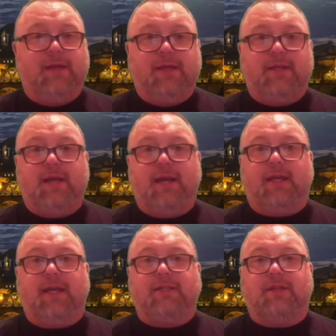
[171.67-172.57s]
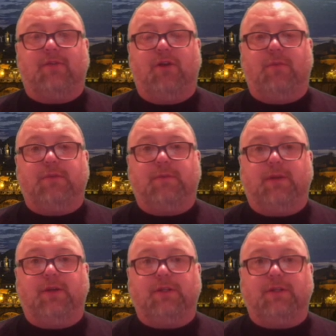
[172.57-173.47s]
not in the case of the Romans,
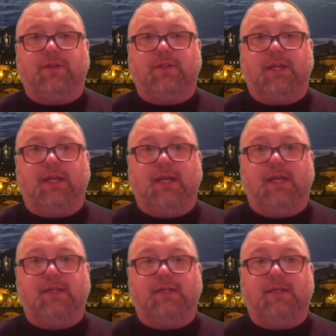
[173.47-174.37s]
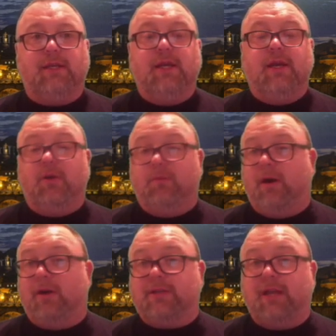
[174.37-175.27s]
because their city is,
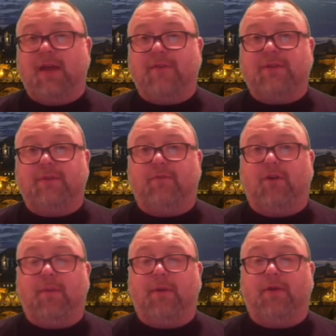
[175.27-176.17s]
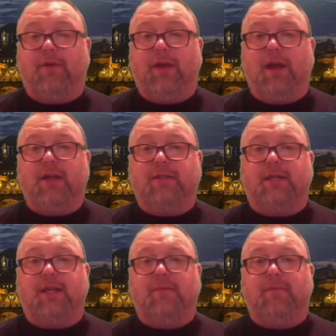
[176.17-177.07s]
while it's going to have some farming early on,
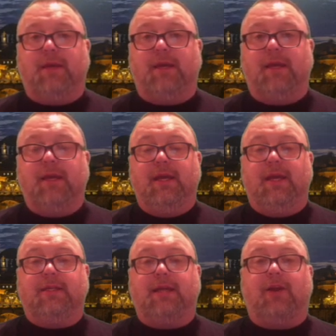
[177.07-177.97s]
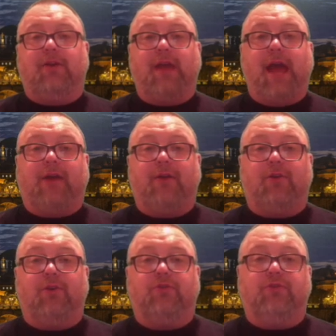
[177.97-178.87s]
isn't going to be entirely
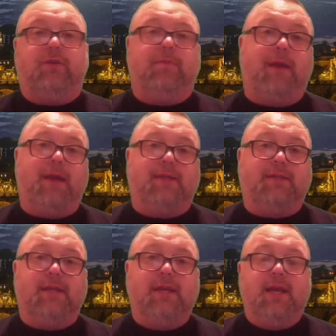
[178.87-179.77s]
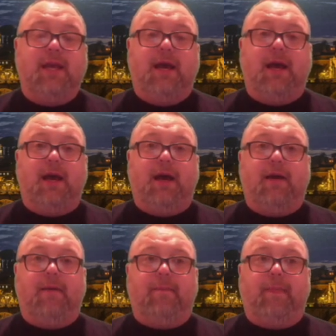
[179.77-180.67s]
agriculturally based.
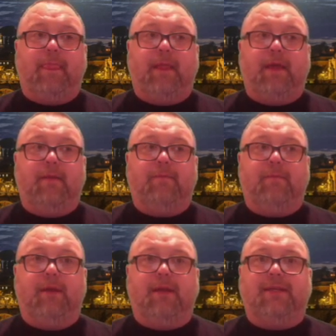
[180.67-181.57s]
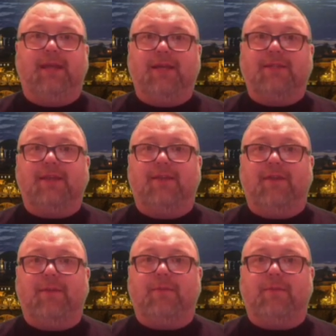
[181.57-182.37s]
It does give them